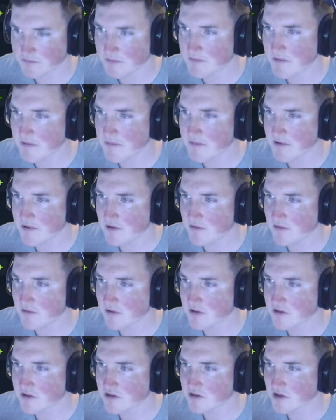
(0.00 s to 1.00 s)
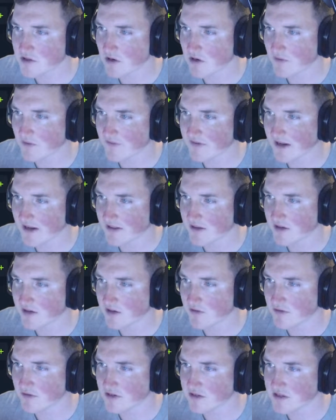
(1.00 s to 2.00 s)
boo, boo, boo. So we've got the
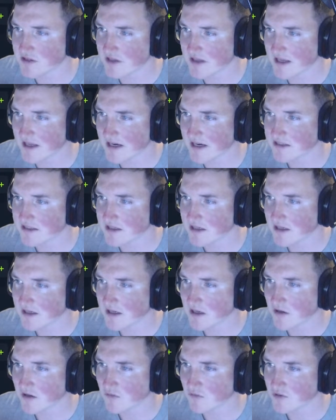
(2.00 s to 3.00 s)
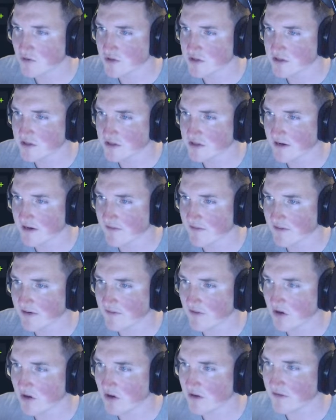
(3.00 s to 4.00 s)
union select. We'll just get rid
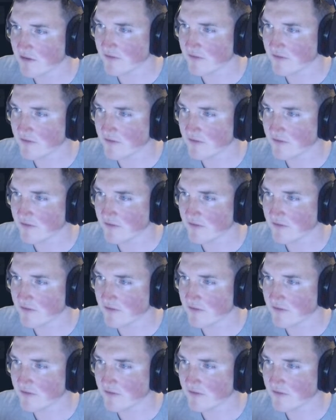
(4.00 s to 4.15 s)
of all